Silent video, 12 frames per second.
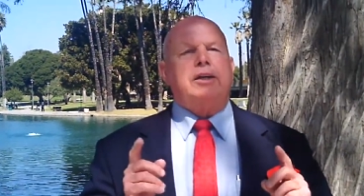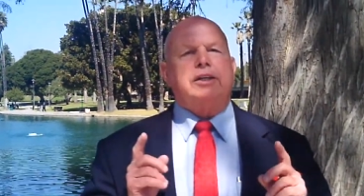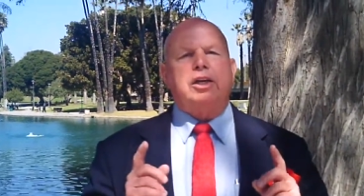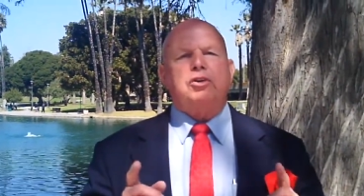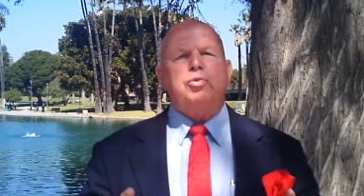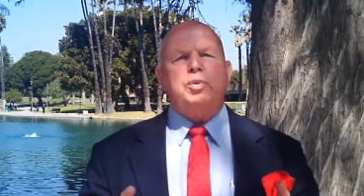
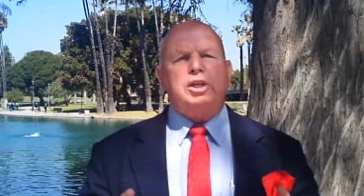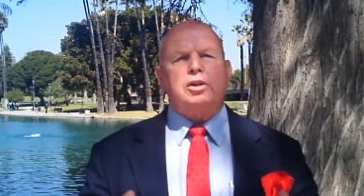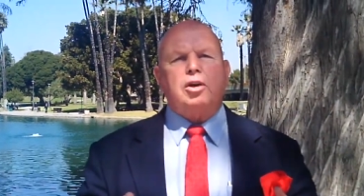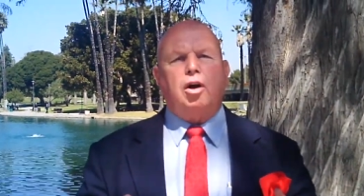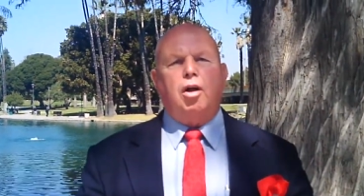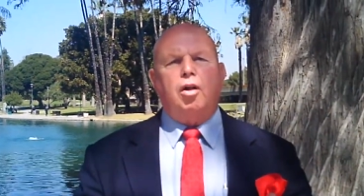Give me a
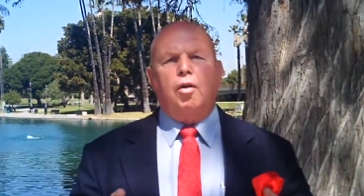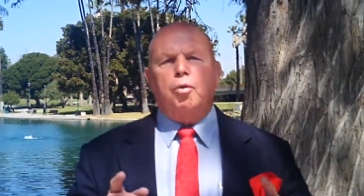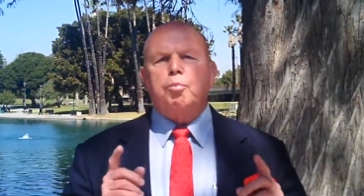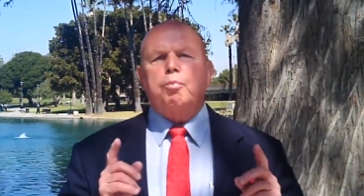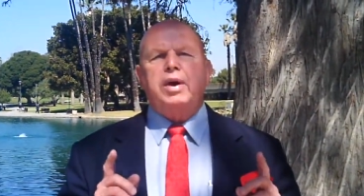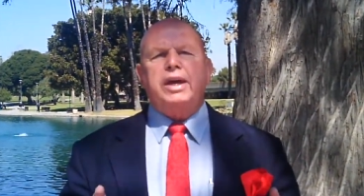call,
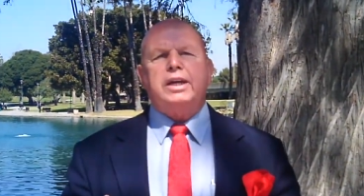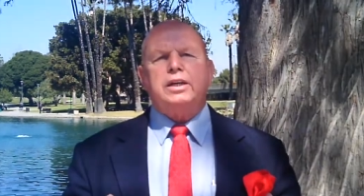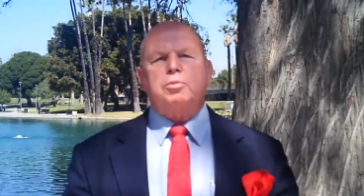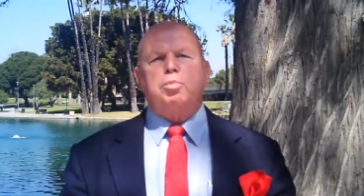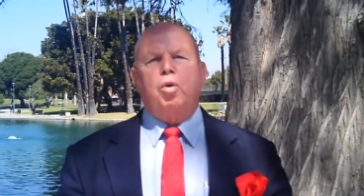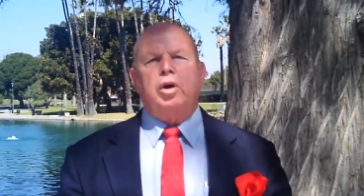make an
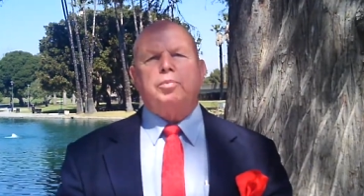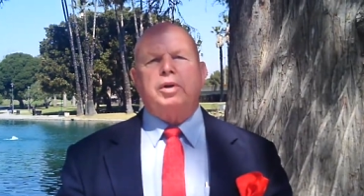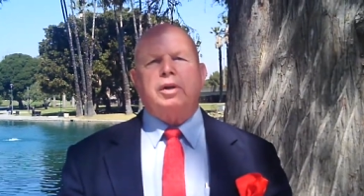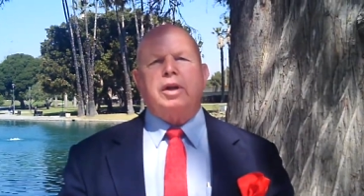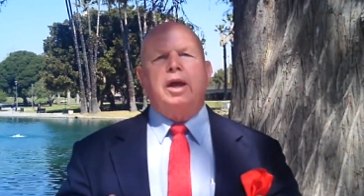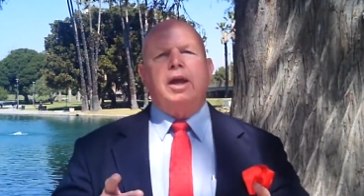
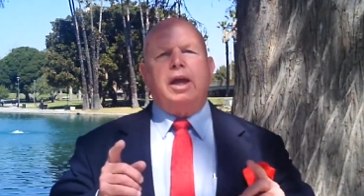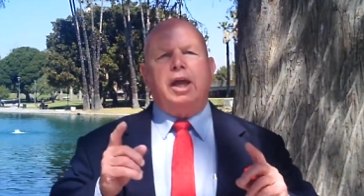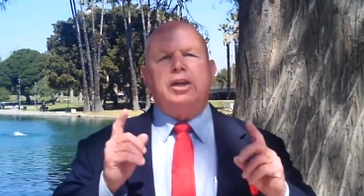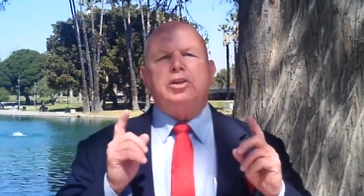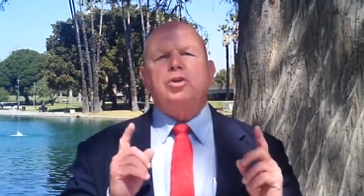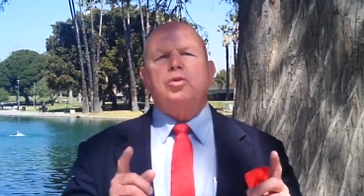appointment,
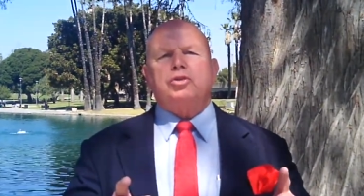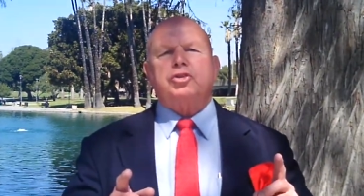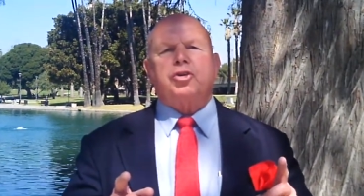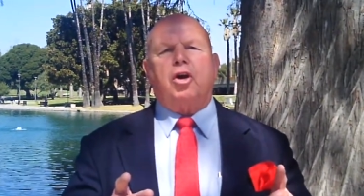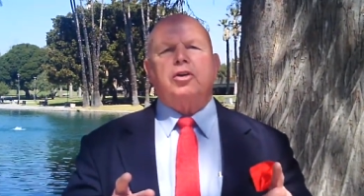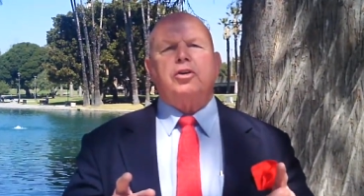and you will
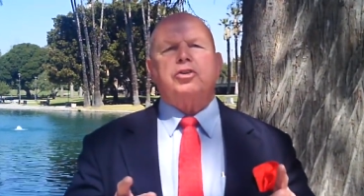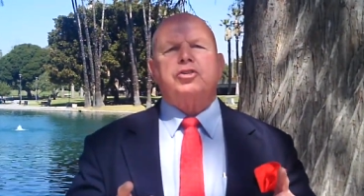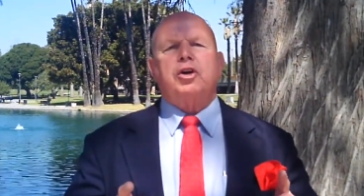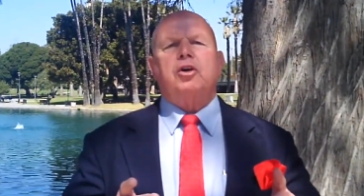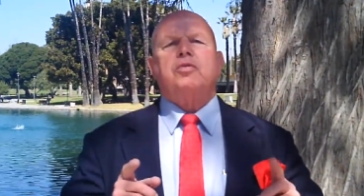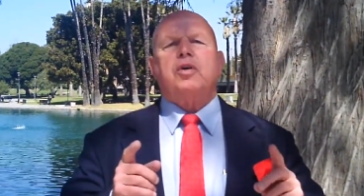start
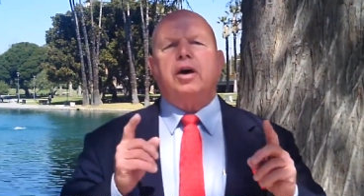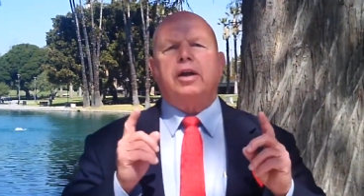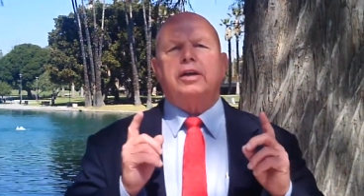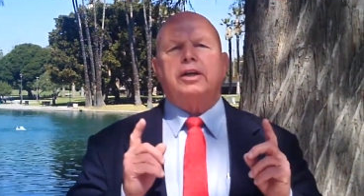yourself on an